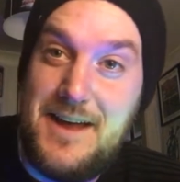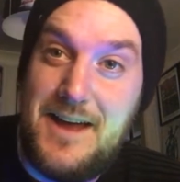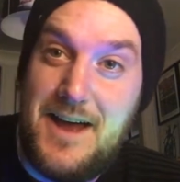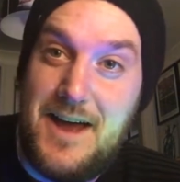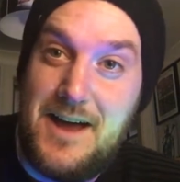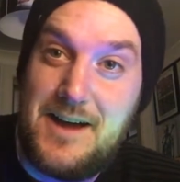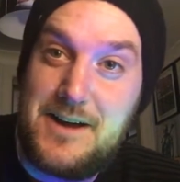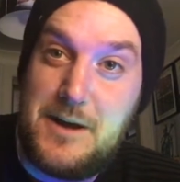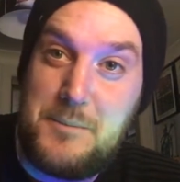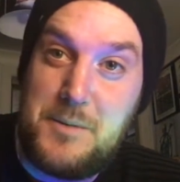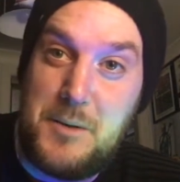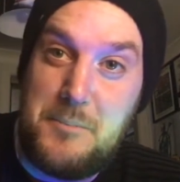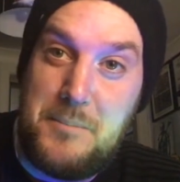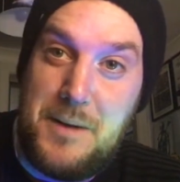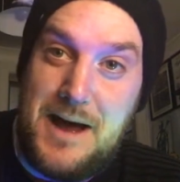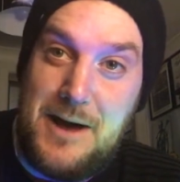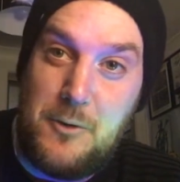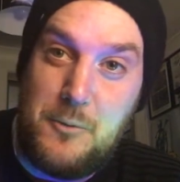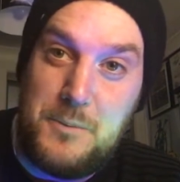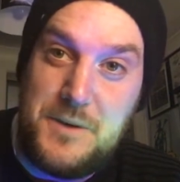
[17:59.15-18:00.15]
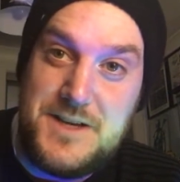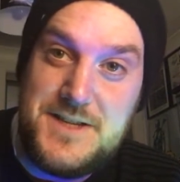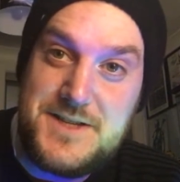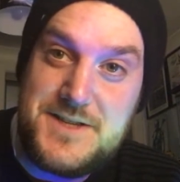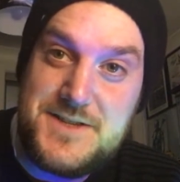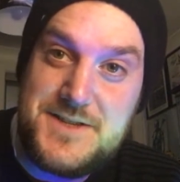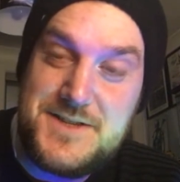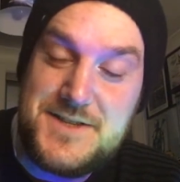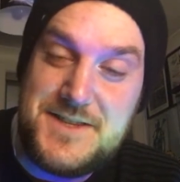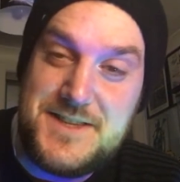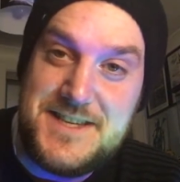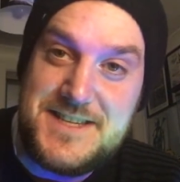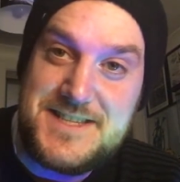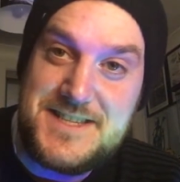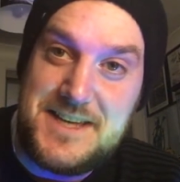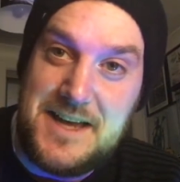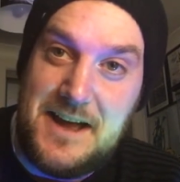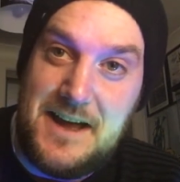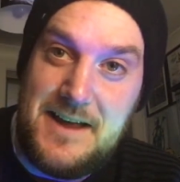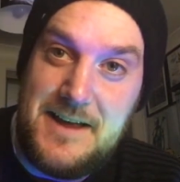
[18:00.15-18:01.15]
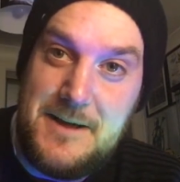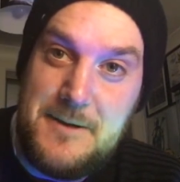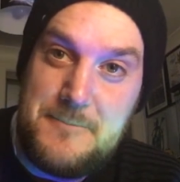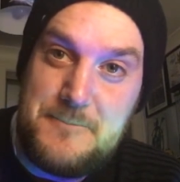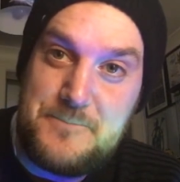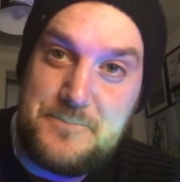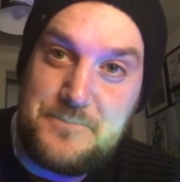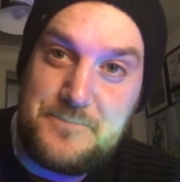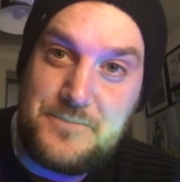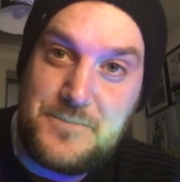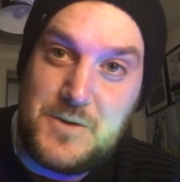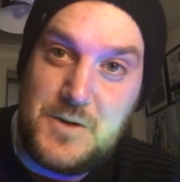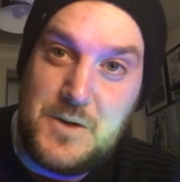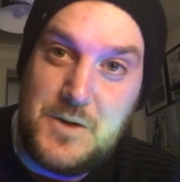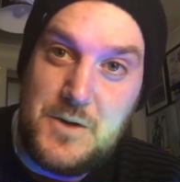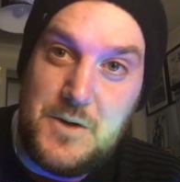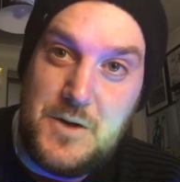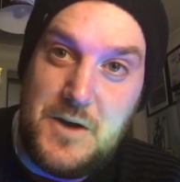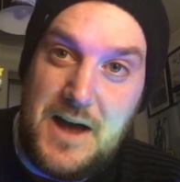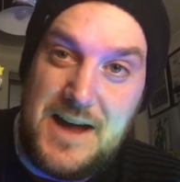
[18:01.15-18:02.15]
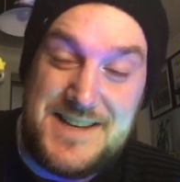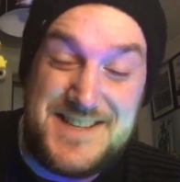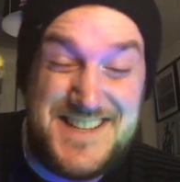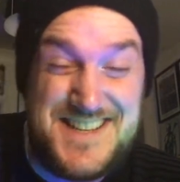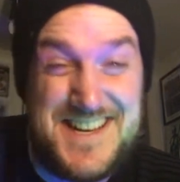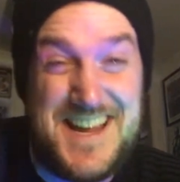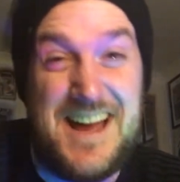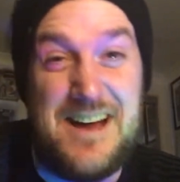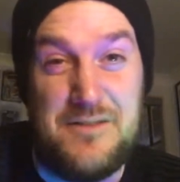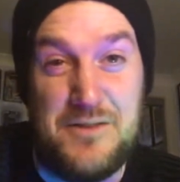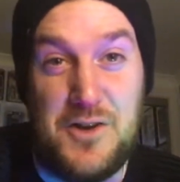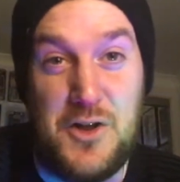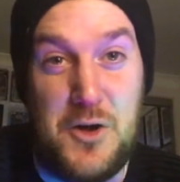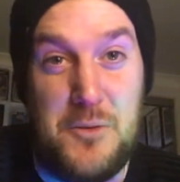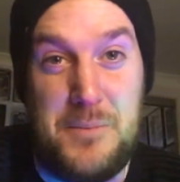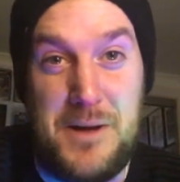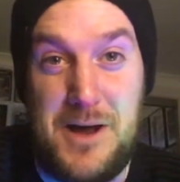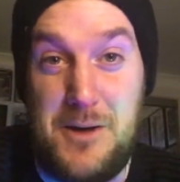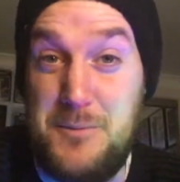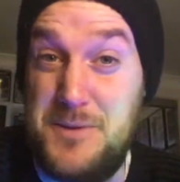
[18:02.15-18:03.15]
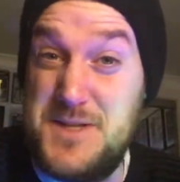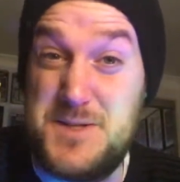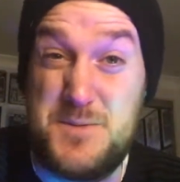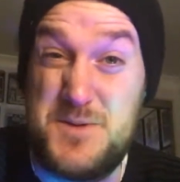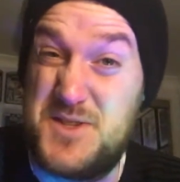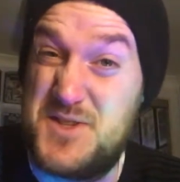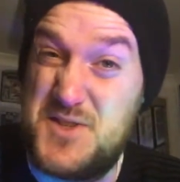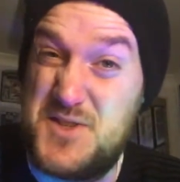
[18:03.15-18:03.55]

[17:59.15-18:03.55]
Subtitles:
A couple of Battle Beasts. This guy. I did have a lot of Battle Beasts, but